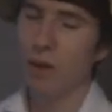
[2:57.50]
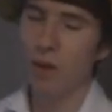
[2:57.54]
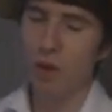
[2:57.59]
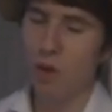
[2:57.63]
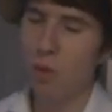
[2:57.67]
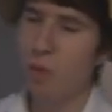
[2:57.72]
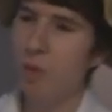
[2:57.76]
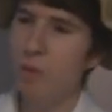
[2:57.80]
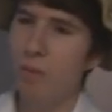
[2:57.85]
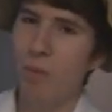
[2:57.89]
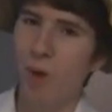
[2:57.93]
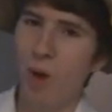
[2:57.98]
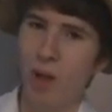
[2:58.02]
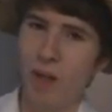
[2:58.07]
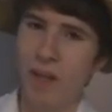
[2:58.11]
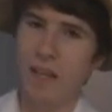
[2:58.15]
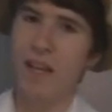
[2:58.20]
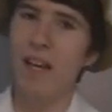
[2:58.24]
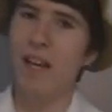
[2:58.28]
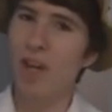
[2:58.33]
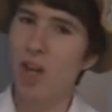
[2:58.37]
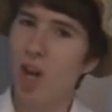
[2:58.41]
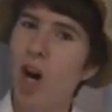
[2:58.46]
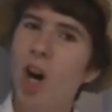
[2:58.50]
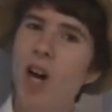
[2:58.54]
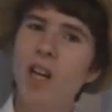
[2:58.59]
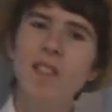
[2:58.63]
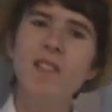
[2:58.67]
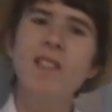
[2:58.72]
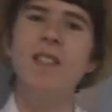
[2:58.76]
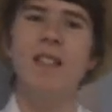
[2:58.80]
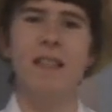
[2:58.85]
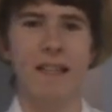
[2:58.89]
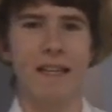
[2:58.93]
the human body
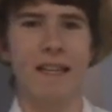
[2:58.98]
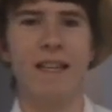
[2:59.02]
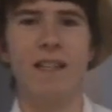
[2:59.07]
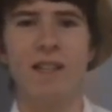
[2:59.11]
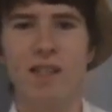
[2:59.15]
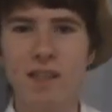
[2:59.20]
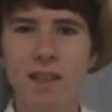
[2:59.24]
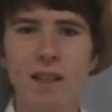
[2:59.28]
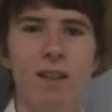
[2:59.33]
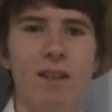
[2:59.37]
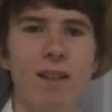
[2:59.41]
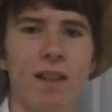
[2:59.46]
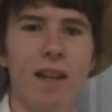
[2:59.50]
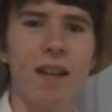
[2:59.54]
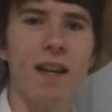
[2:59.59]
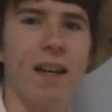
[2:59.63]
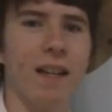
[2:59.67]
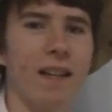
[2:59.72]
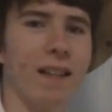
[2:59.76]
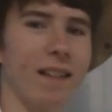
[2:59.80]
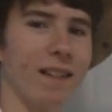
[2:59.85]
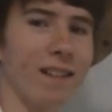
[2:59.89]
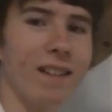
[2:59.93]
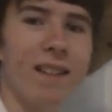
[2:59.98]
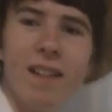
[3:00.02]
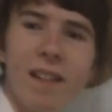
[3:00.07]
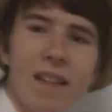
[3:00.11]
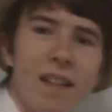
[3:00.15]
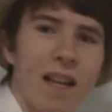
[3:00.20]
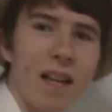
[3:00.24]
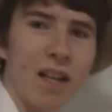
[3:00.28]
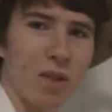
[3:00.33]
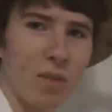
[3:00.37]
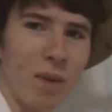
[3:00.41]
constantly has cell dying.
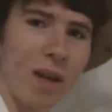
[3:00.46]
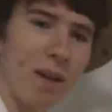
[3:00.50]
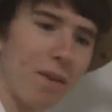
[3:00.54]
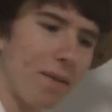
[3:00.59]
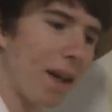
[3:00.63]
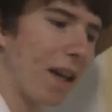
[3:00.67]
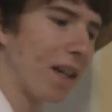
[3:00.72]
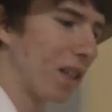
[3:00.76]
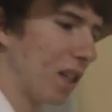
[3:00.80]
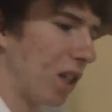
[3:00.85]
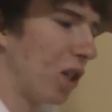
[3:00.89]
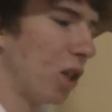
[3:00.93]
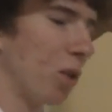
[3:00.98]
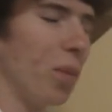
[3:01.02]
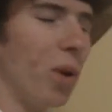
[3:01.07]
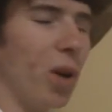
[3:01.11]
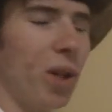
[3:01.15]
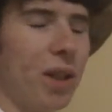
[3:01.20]
As a matter of fact, in your